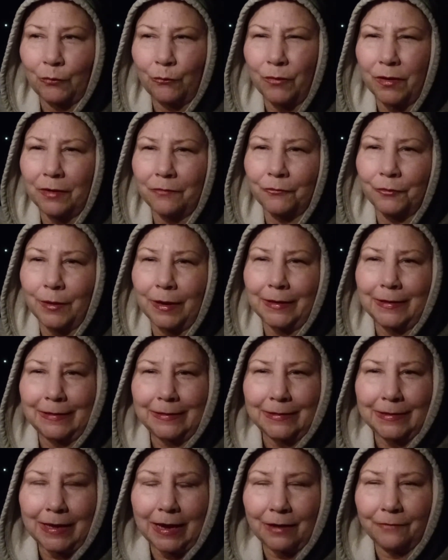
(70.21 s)
whatever I,
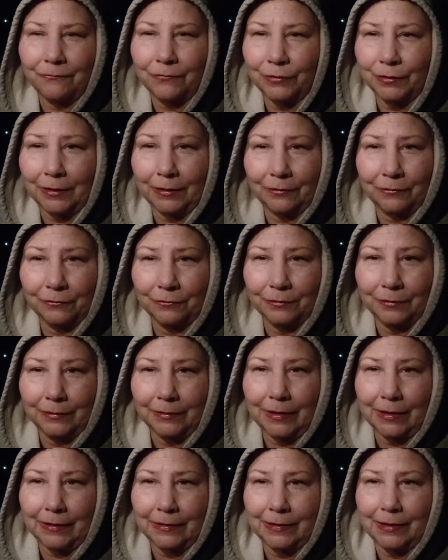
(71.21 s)
I feel like doing
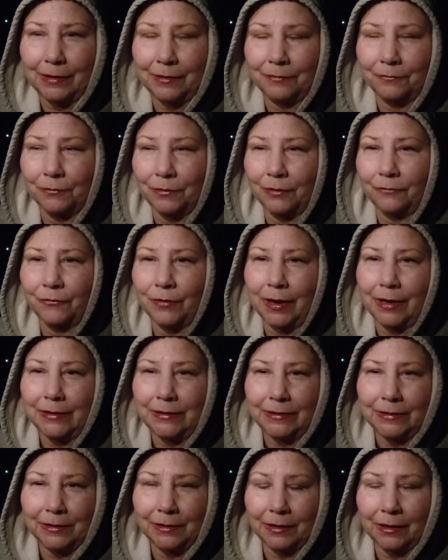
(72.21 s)
that day, whatever
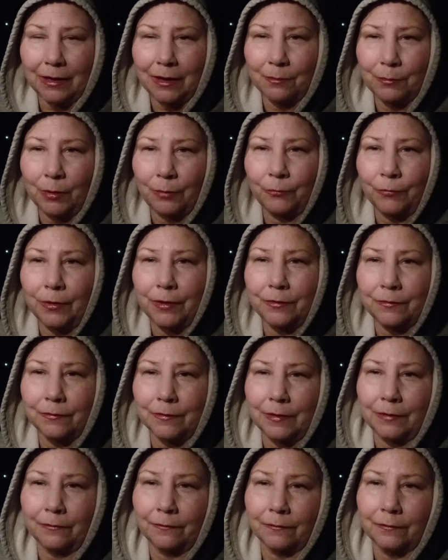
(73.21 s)
idea I come up with.
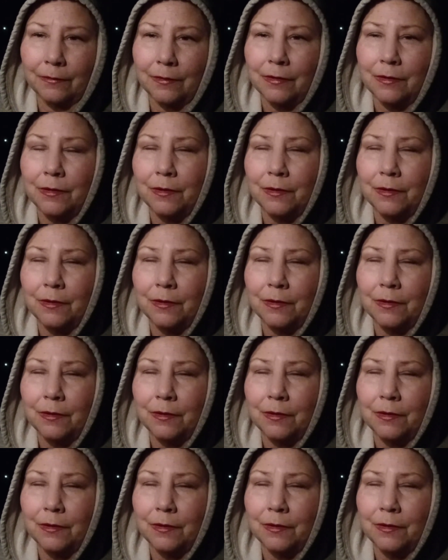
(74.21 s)
That's